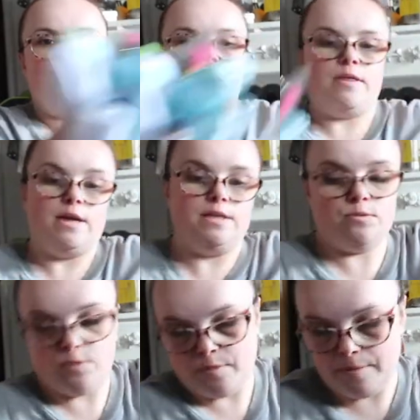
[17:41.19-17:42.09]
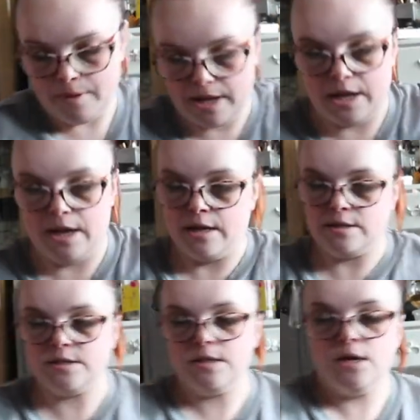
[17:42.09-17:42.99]
these will be my
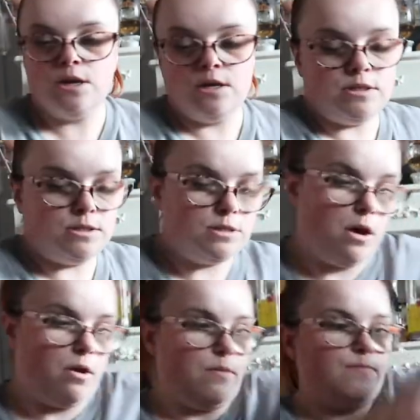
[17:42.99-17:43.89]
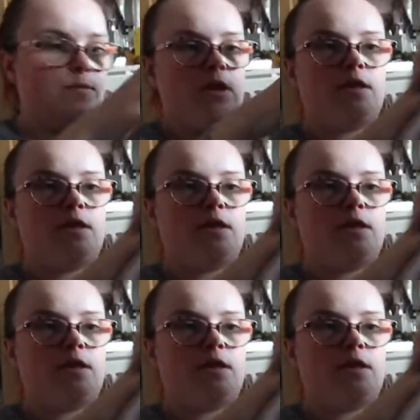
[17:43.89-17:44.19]
ears. So this